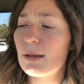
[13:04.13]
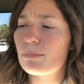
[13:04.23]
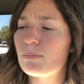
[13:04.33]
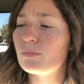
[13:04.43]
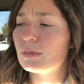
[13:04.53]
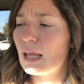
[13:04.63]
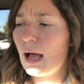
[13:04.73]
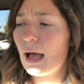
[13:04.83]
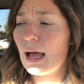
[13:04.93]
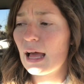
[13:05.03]
had
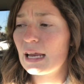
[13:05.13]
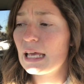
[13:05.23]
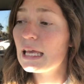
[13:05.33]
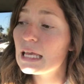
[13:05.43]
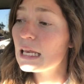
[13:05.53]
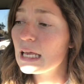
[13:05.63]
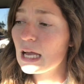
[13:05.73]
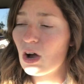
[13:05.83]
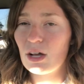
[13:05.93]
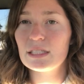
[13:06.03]
not had any
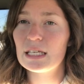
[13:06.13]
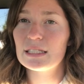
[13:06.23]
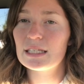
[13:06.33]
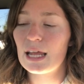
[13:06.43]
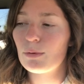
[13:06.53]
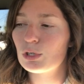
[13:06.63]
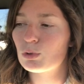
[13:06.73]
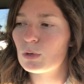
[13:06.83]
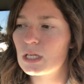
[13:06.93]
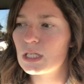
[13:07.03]
content today,
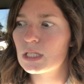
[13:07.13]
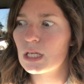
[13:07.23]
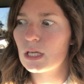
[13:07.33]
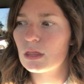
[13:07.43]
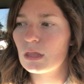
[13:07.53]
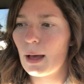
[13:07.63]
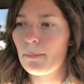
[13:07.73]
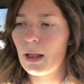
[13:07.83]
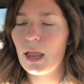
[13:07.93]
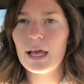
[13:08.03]
which was a
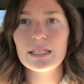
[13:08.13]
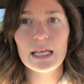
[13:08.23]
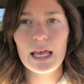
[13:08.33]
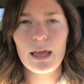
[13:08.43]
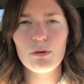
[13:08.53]
blessing.